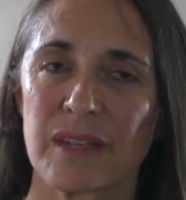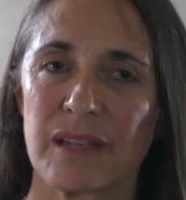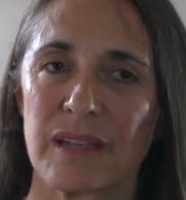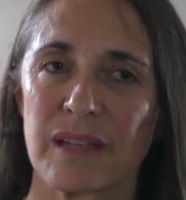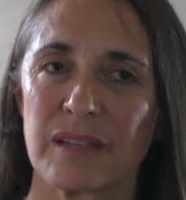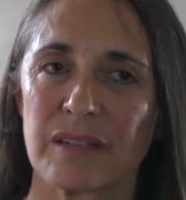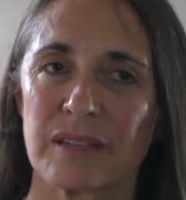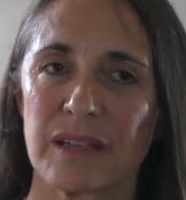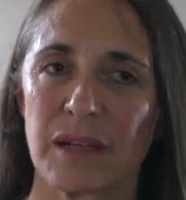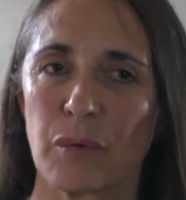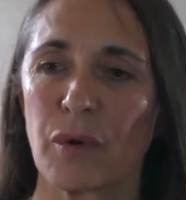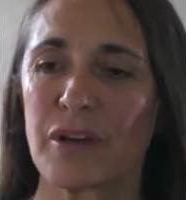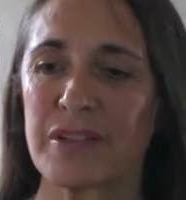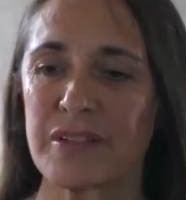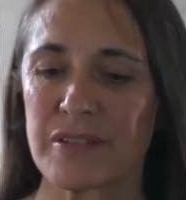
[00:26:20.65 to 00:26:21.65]
And I
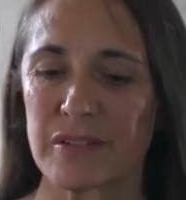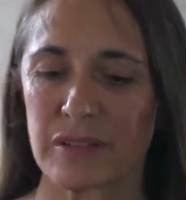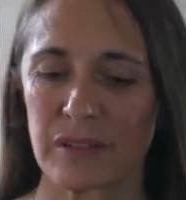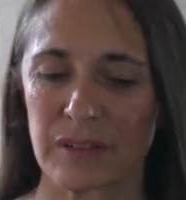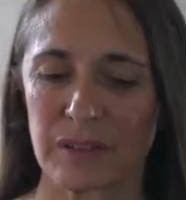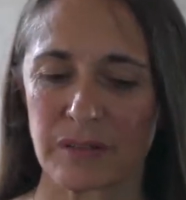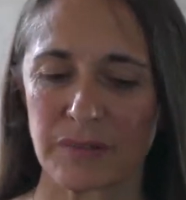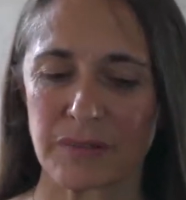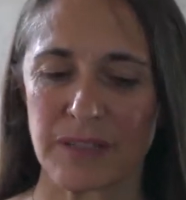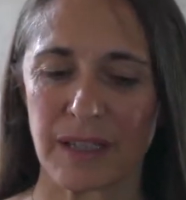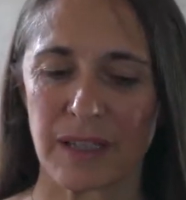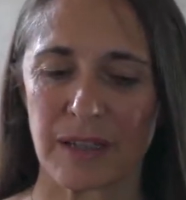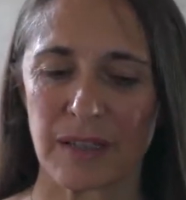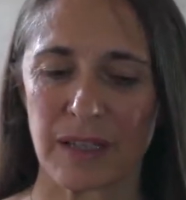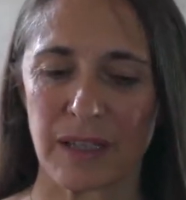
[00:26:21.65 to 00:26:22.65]
was um,
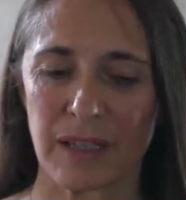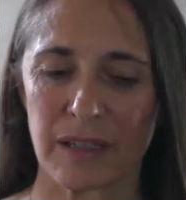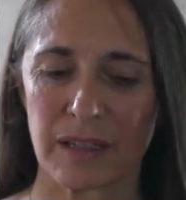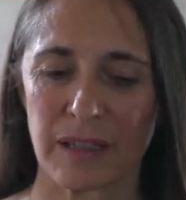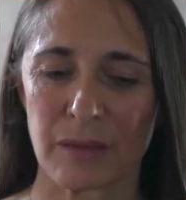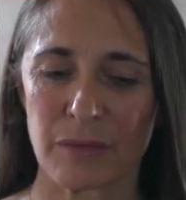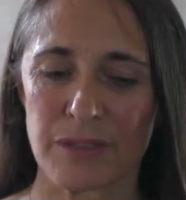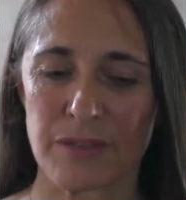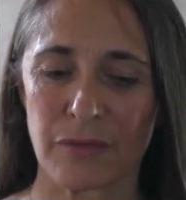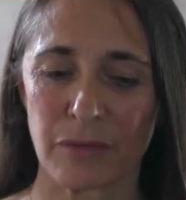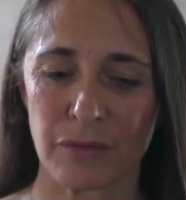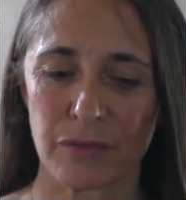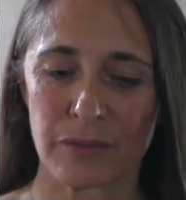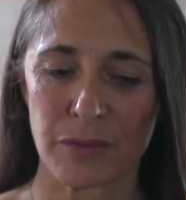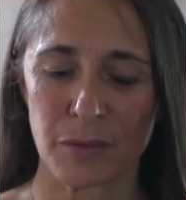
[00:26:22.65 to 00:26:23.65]
taken at, I was,
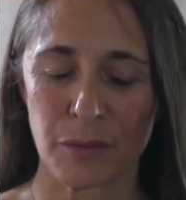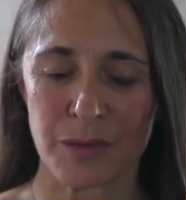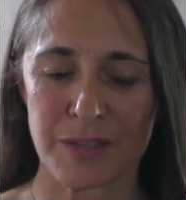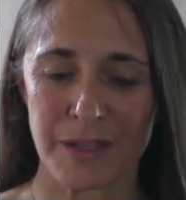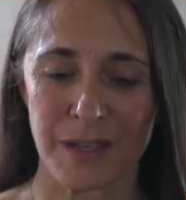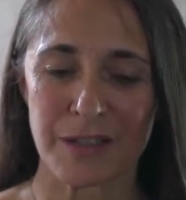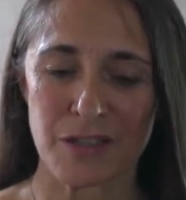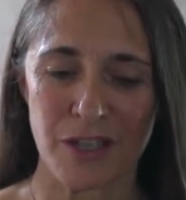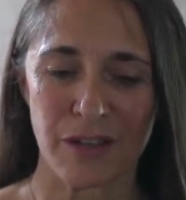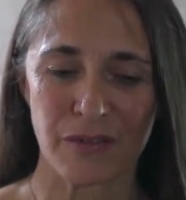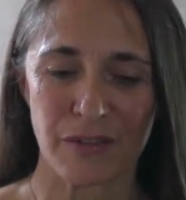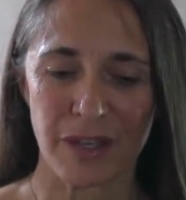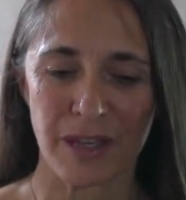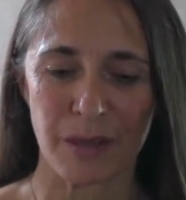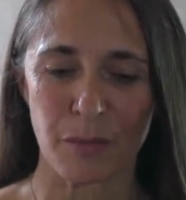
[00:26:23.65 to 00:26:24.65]
it was at
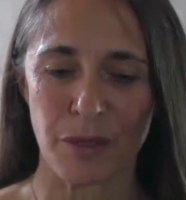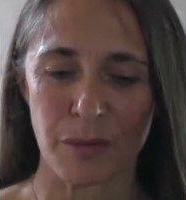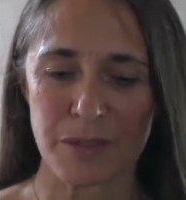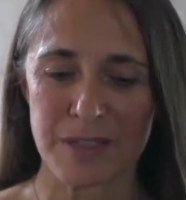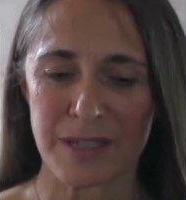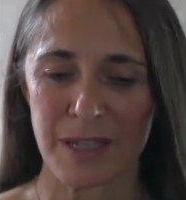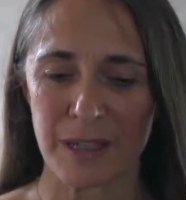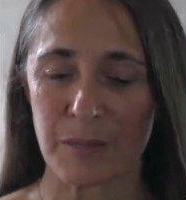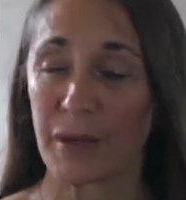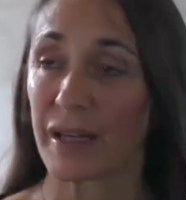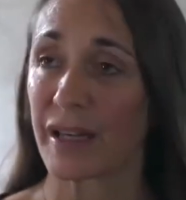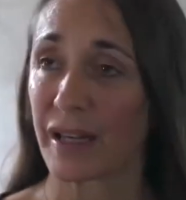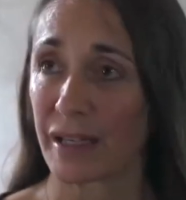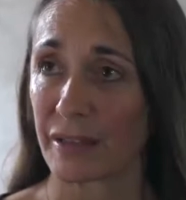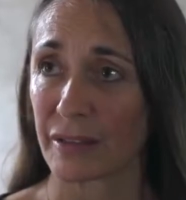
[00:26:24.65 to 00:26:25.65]
JFK, but I was taken
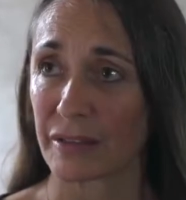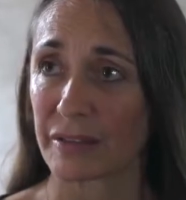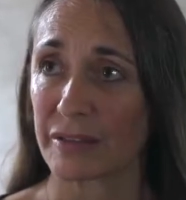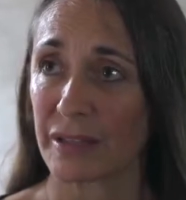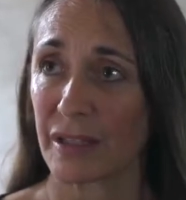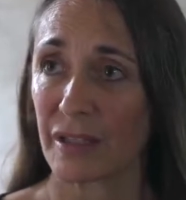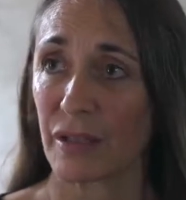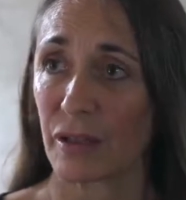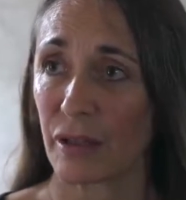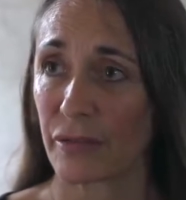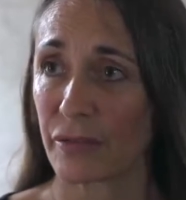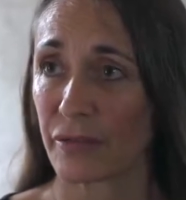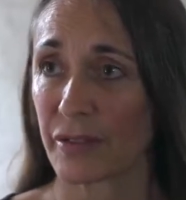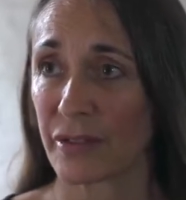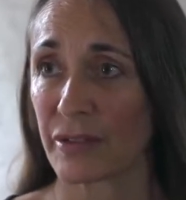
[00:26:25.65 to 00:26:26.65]
by a handler
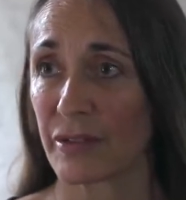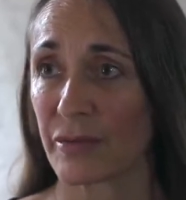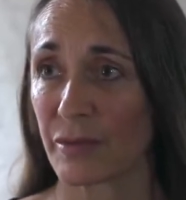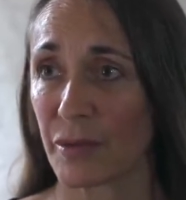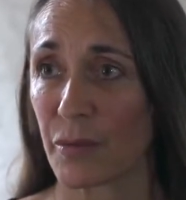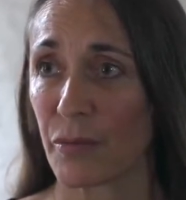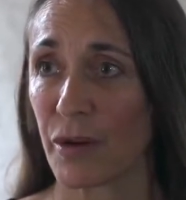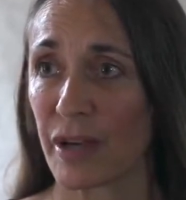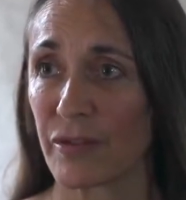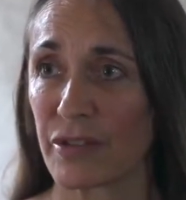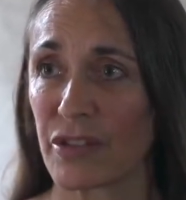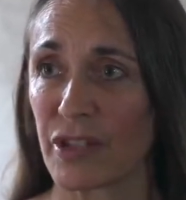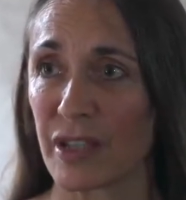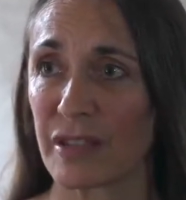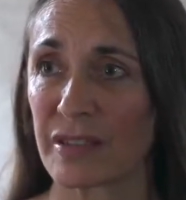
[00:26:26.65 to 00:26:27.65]
off the, the
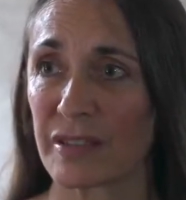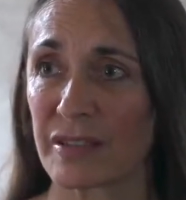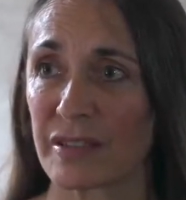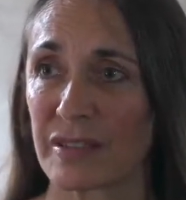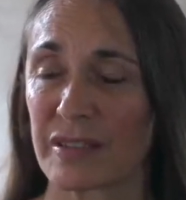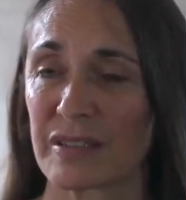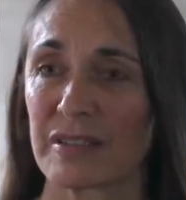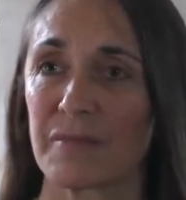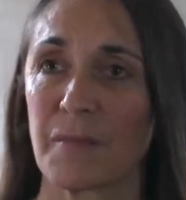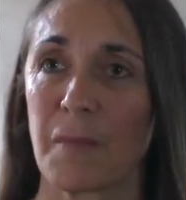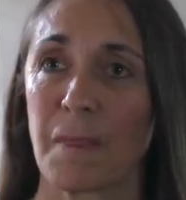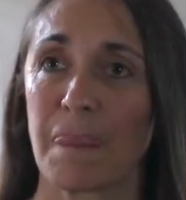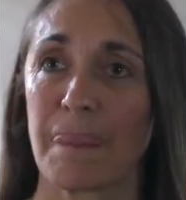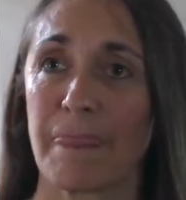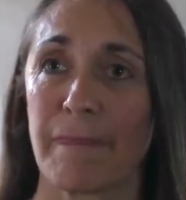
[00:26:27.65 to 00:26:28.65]
private jet
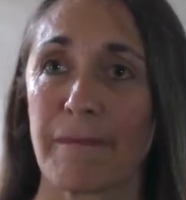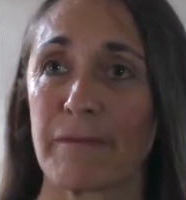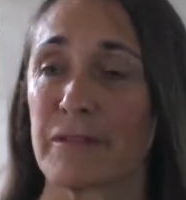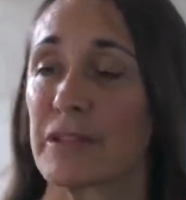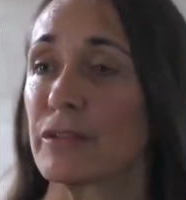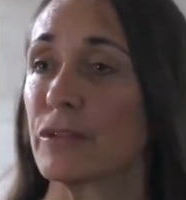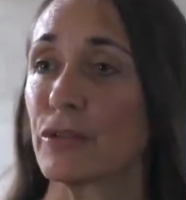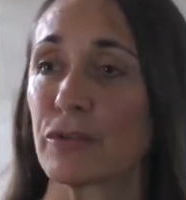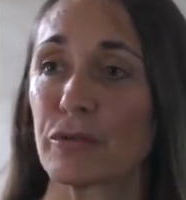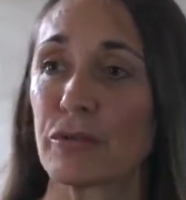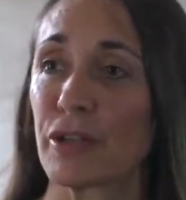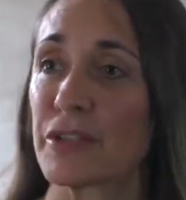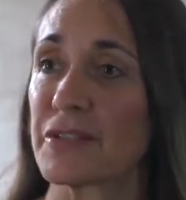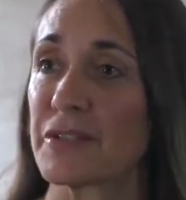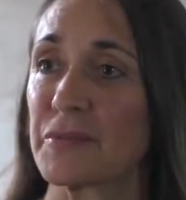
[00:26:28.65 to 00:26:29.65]
didn't go through
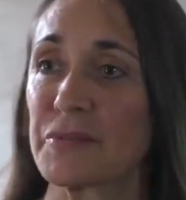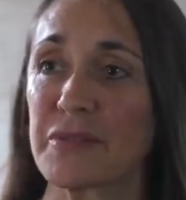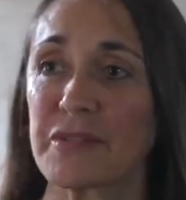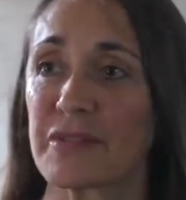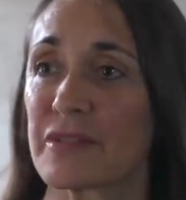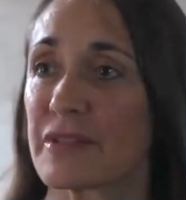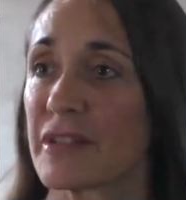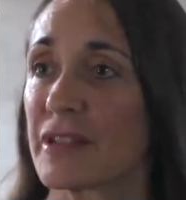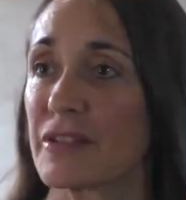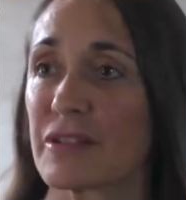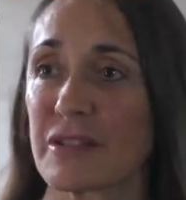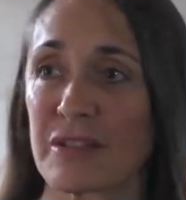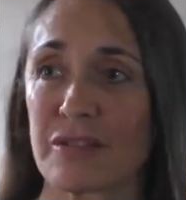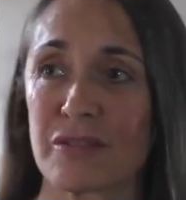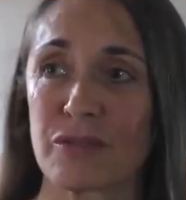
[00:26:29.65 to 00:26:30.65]
customs. He
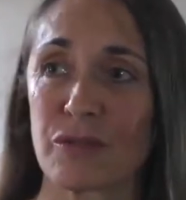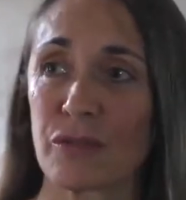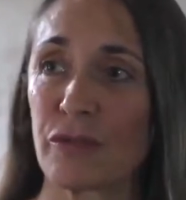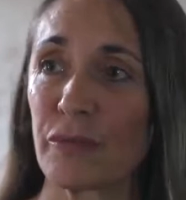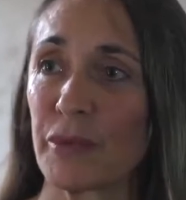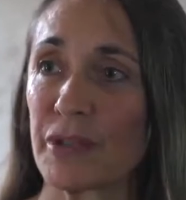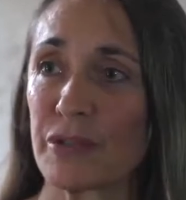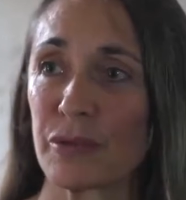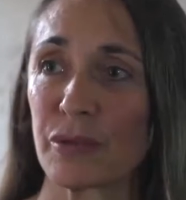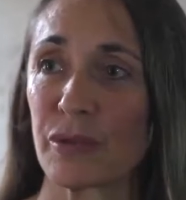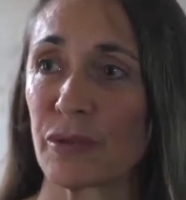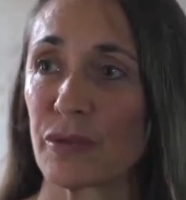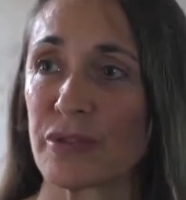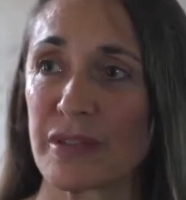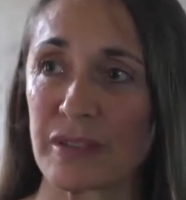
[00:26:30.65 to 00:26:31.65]
just drove me to
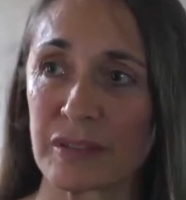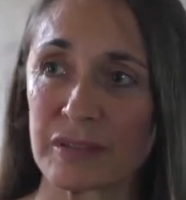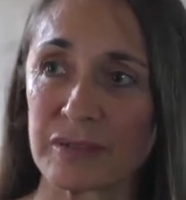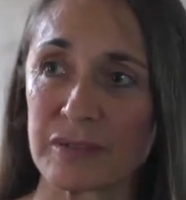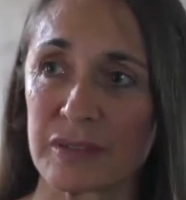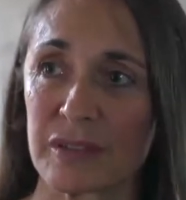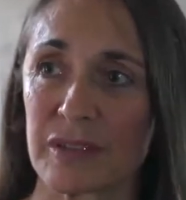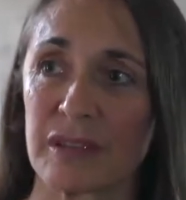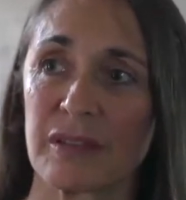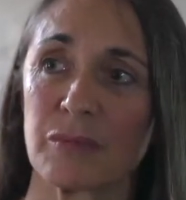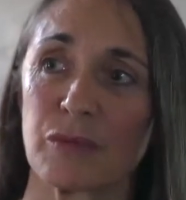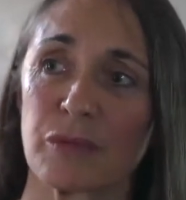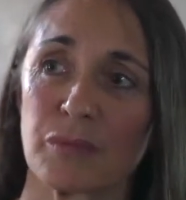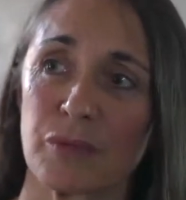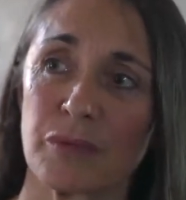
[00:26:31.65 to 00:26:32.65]
a hotel. He
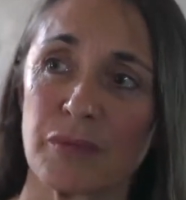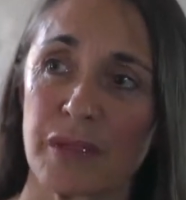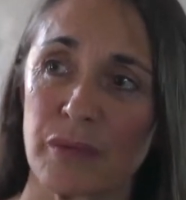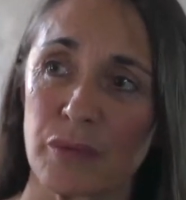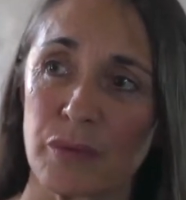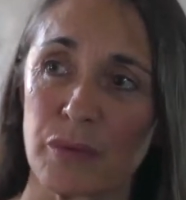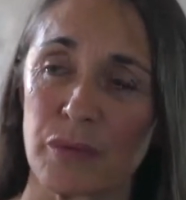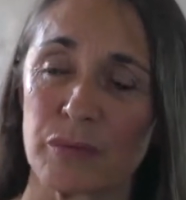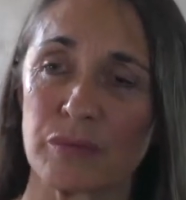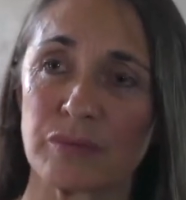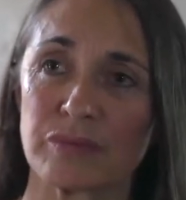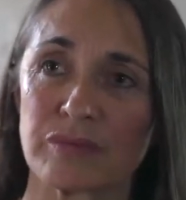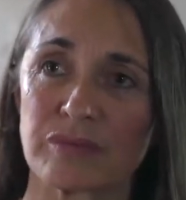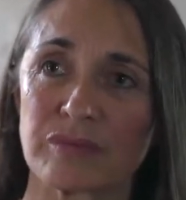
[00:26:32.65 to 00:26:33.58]
put me in a room,